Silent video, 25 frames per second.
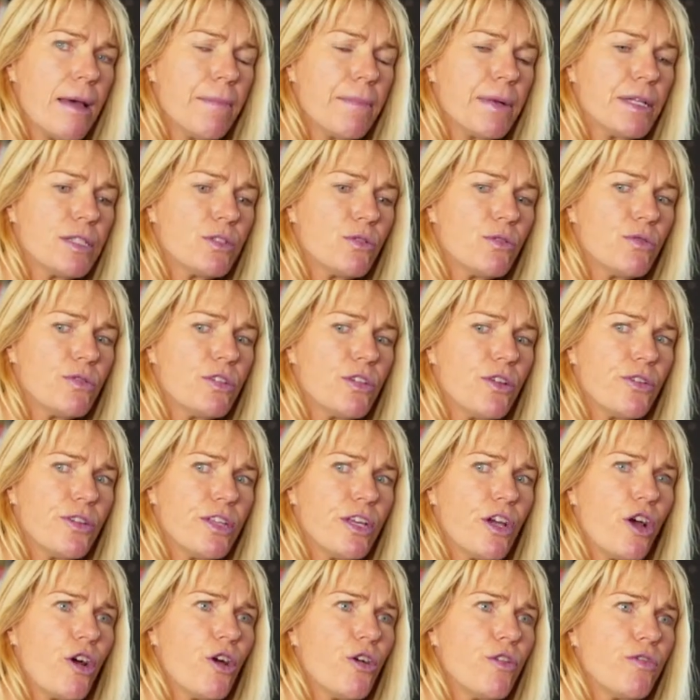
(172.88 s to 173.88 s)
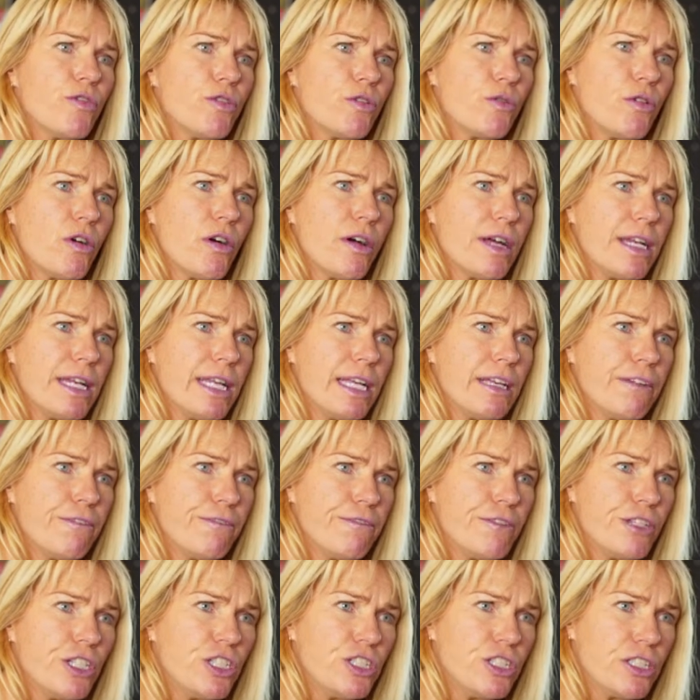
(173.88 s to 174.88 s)
but it's also the overriding
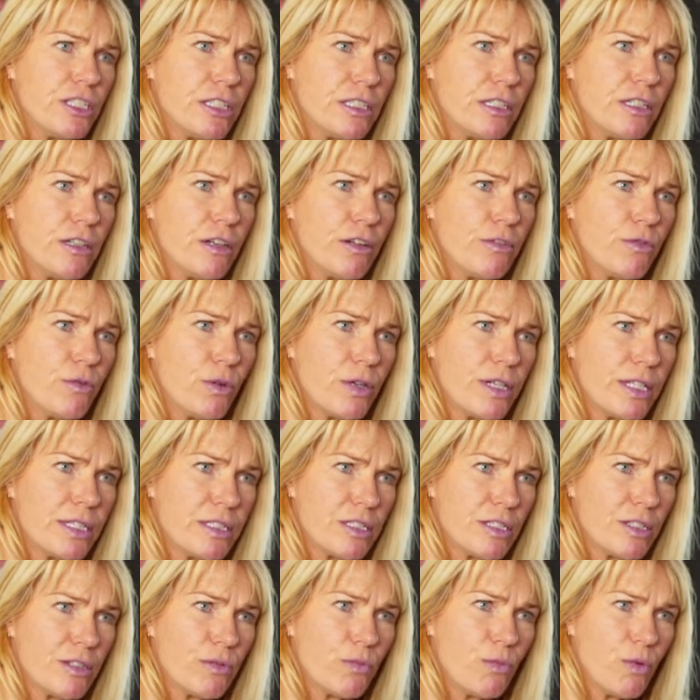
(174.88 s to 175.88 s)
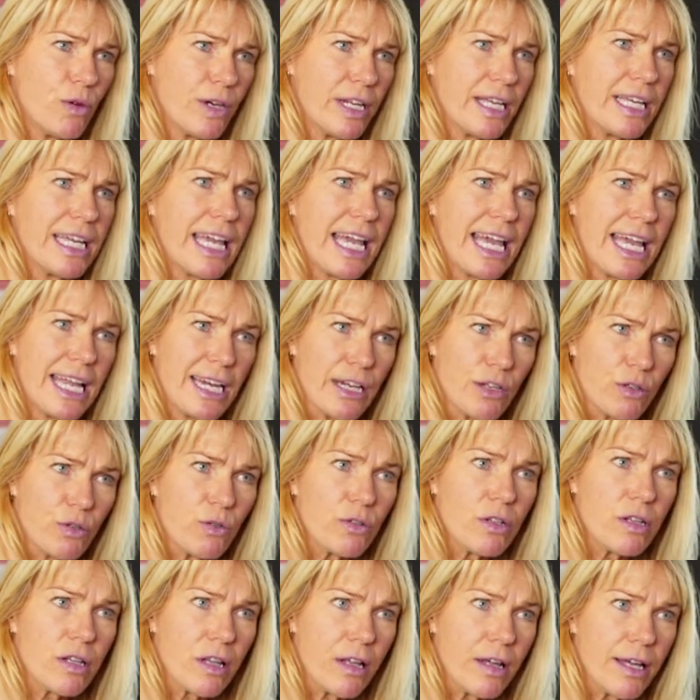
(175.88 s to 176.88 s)
vision of what it can
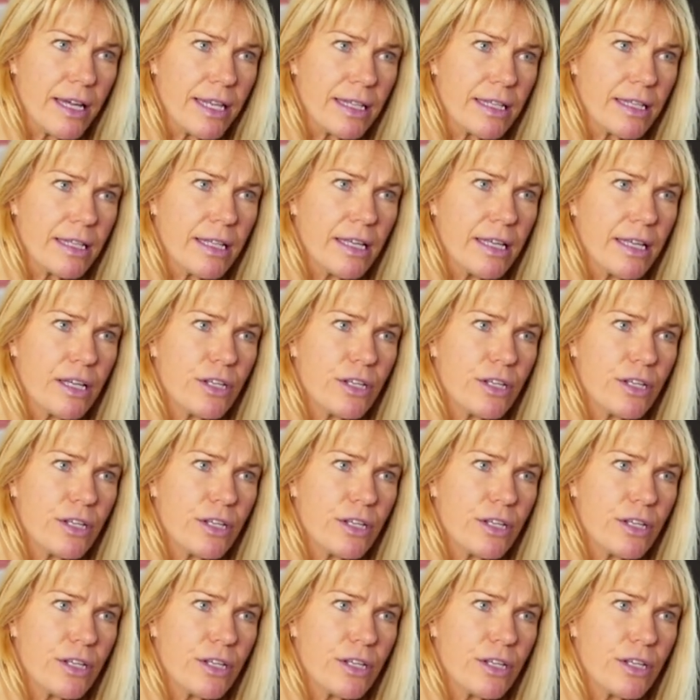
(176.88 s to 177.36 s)
look like.